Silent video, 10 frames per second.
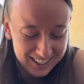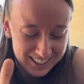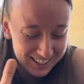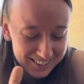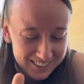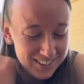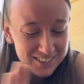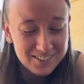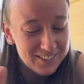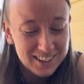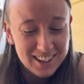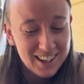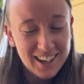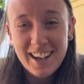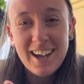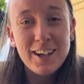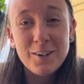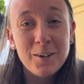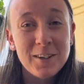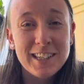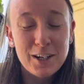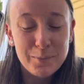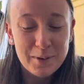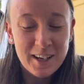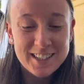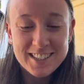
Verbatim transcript: I don't know. I don't know that that applies.